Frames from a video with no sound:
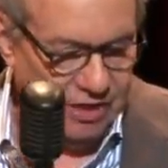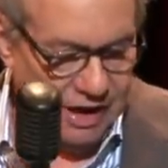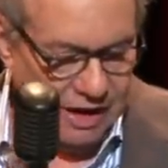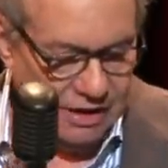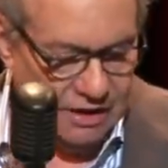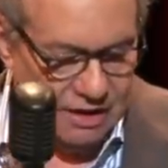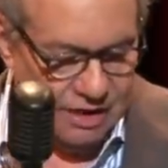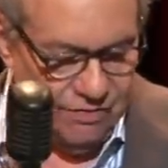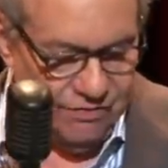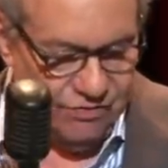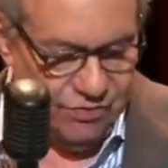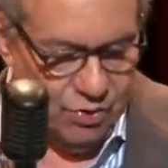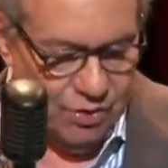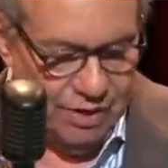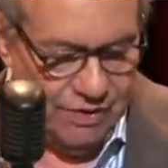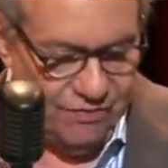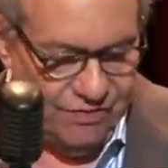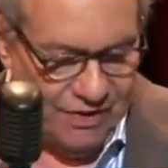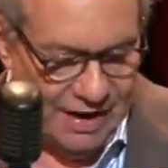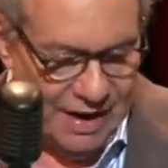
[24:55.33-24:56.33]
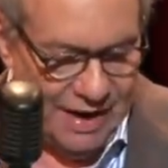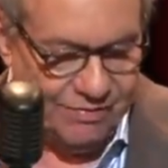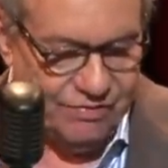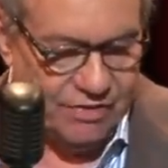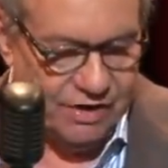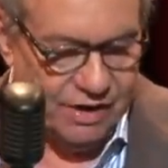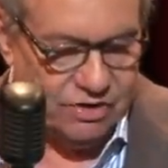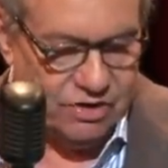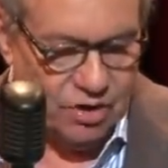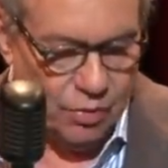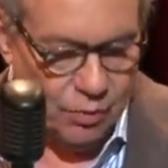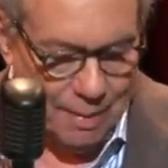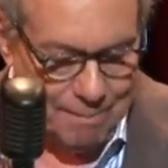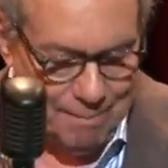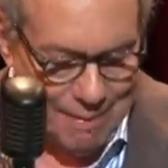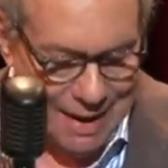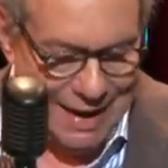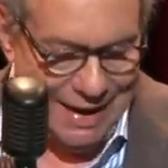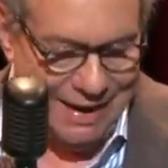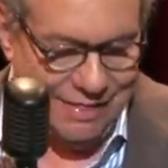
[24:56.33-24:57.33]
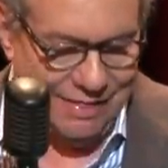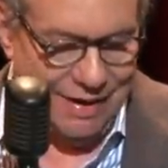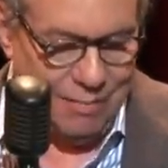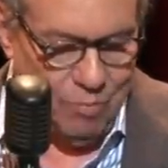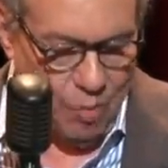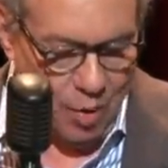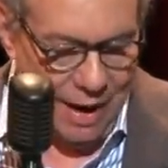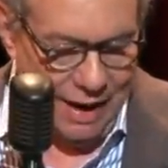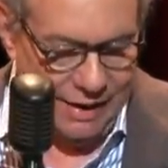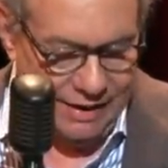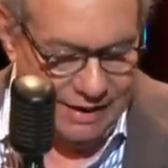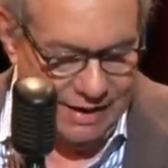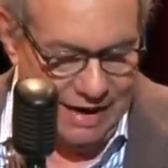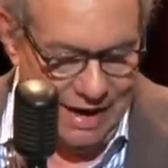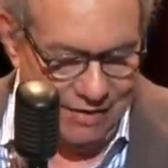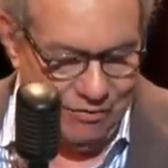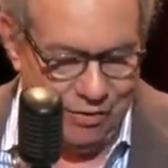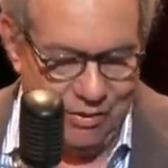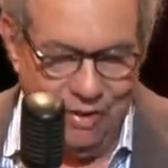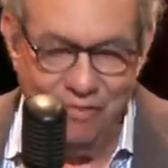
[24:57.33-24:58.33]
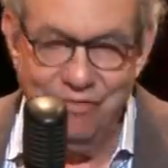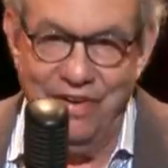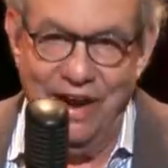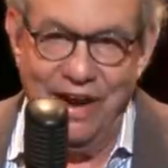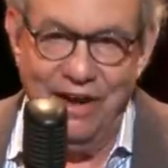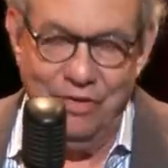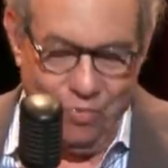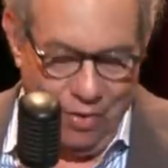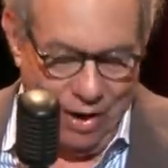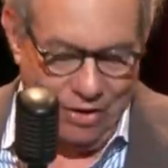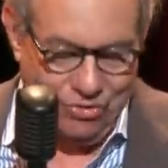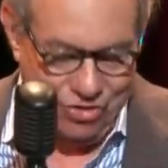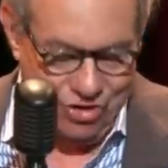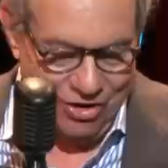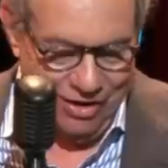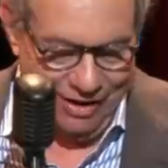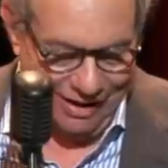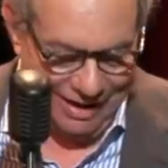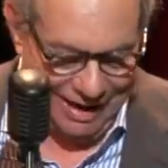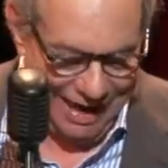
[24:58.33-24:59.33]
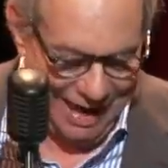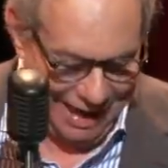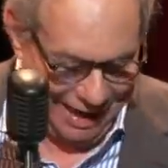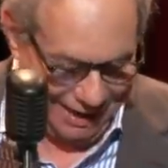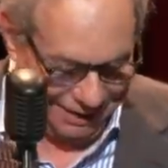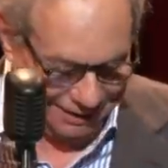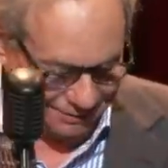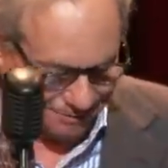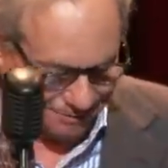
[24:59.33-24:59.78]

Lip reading: in 1845 to remind them why to never invade Russia again.